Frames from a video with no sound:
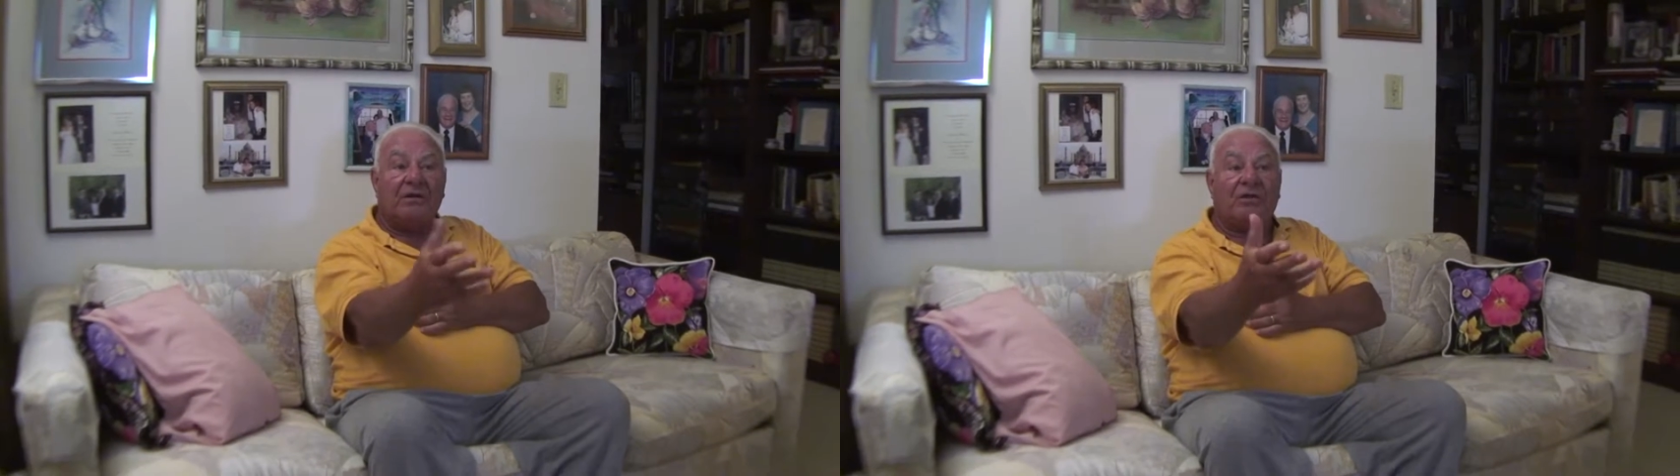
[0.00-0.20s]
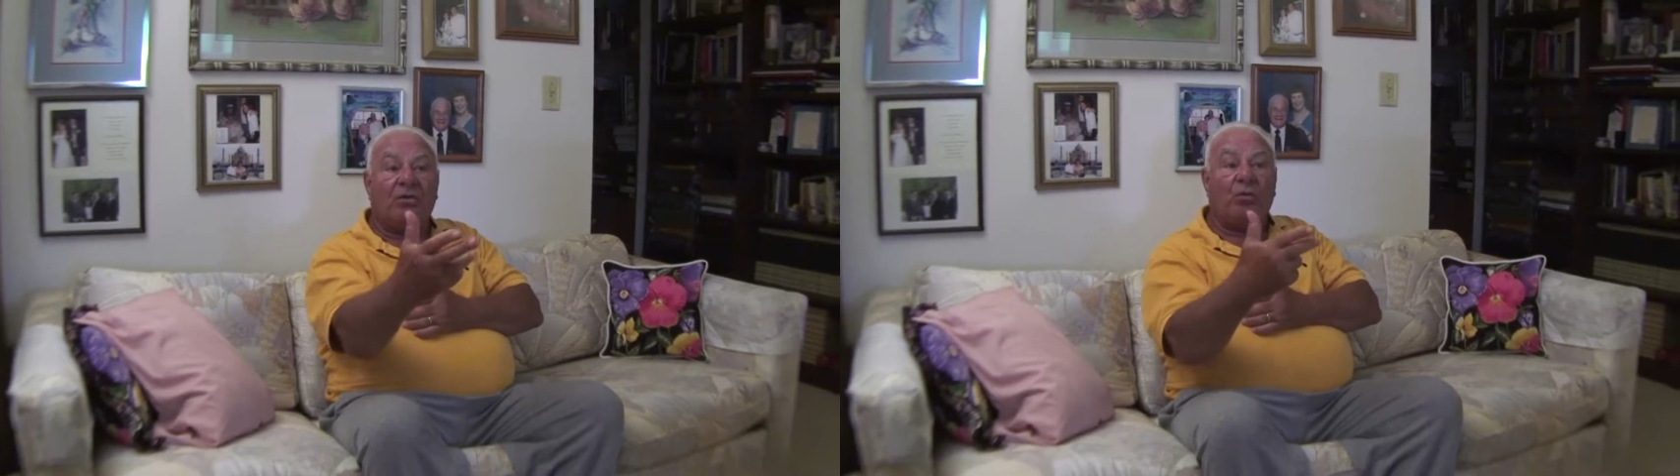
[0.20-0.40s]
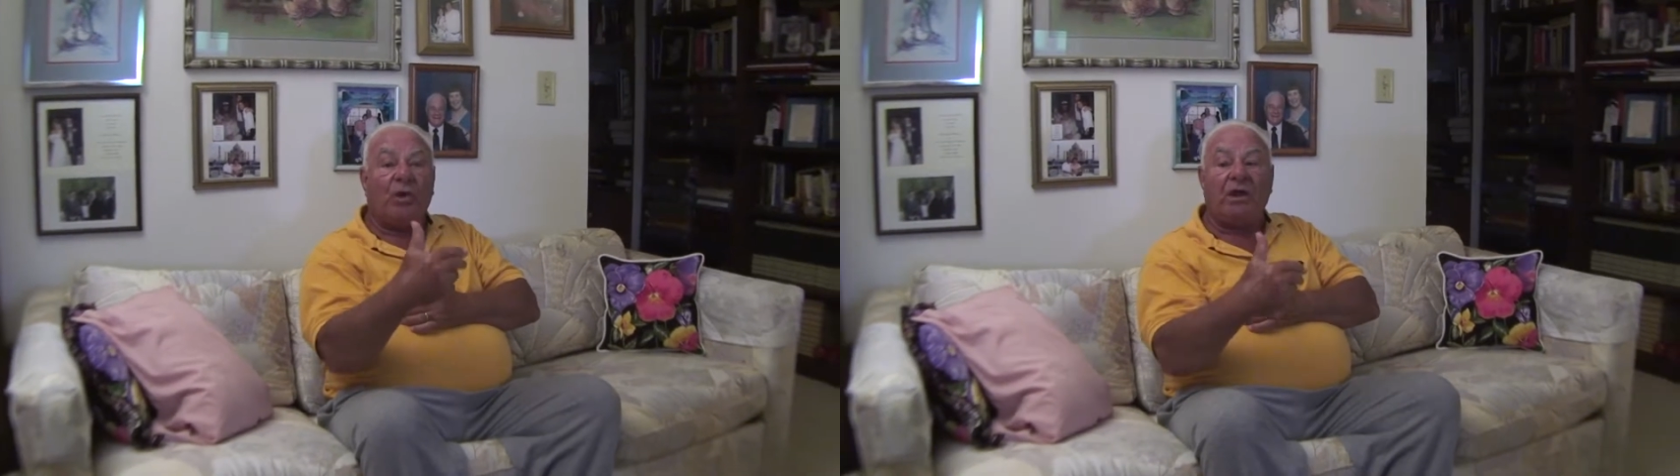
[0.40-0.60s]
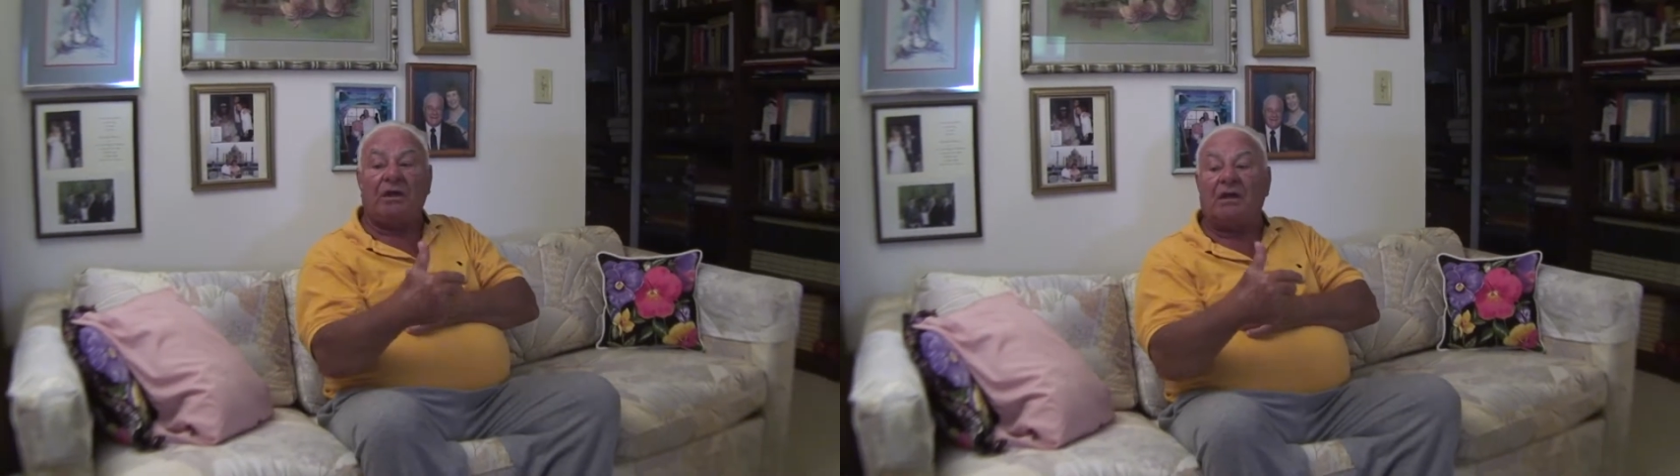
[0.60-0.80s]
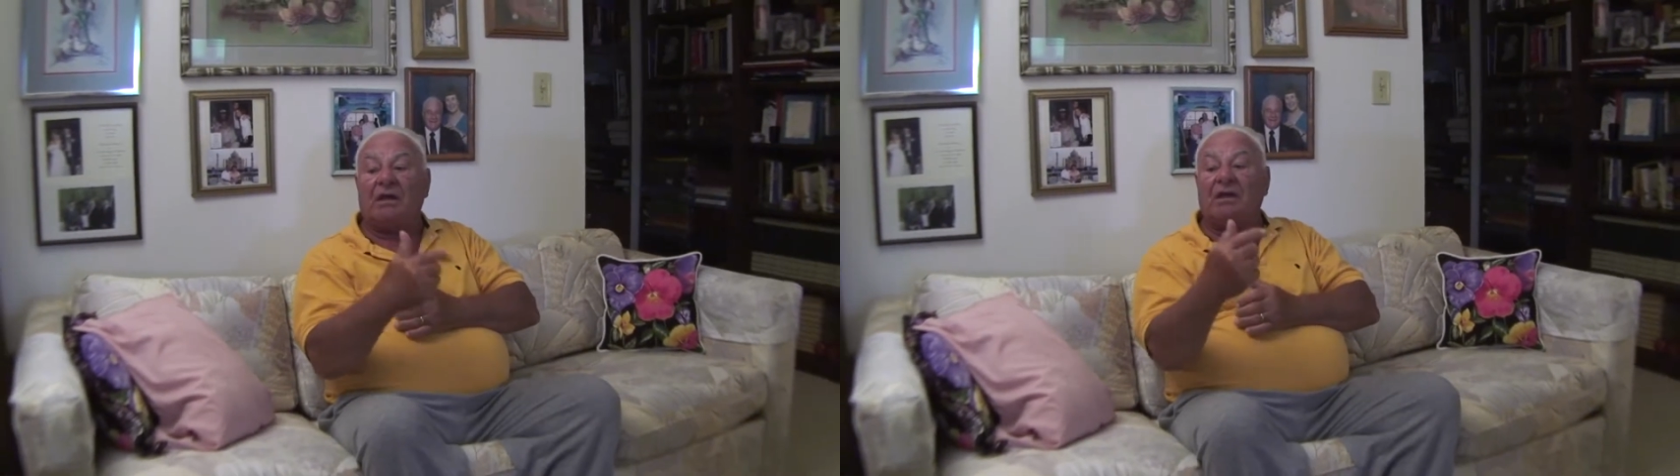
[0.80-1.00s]
the
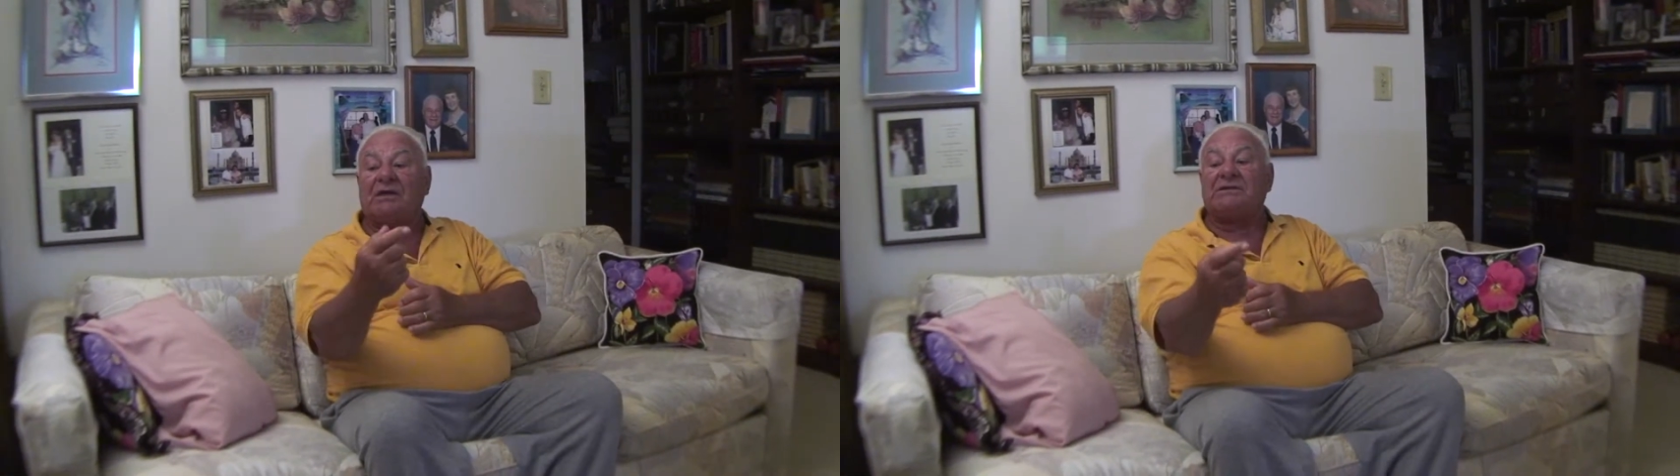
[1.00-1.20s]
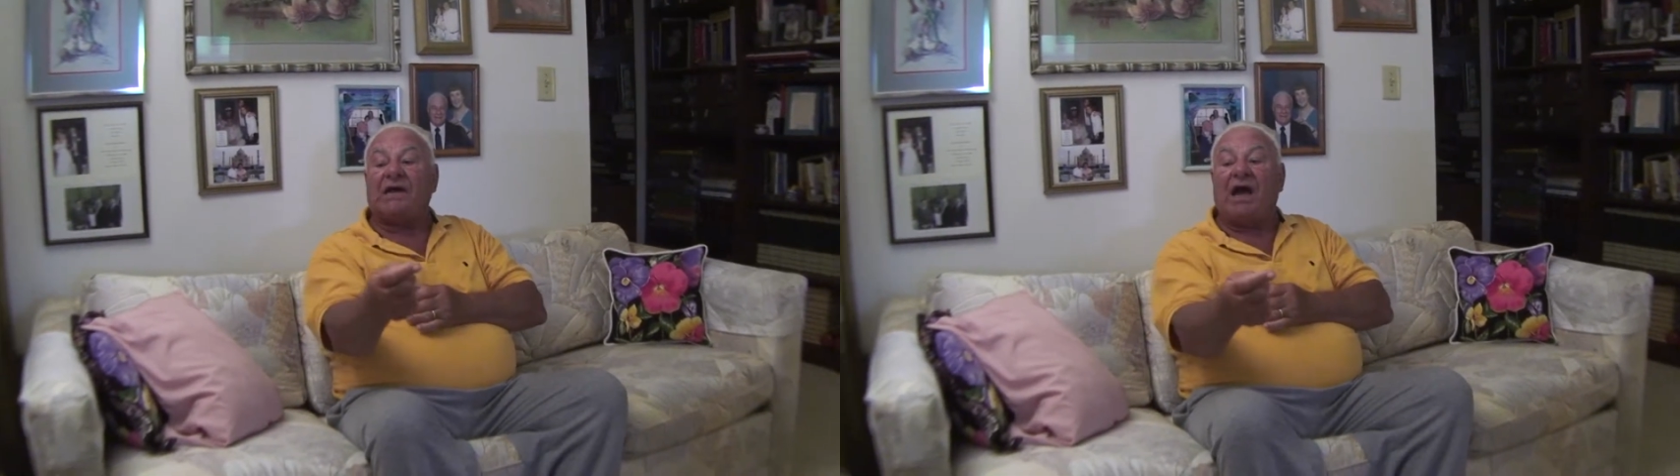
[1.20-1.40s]
wind is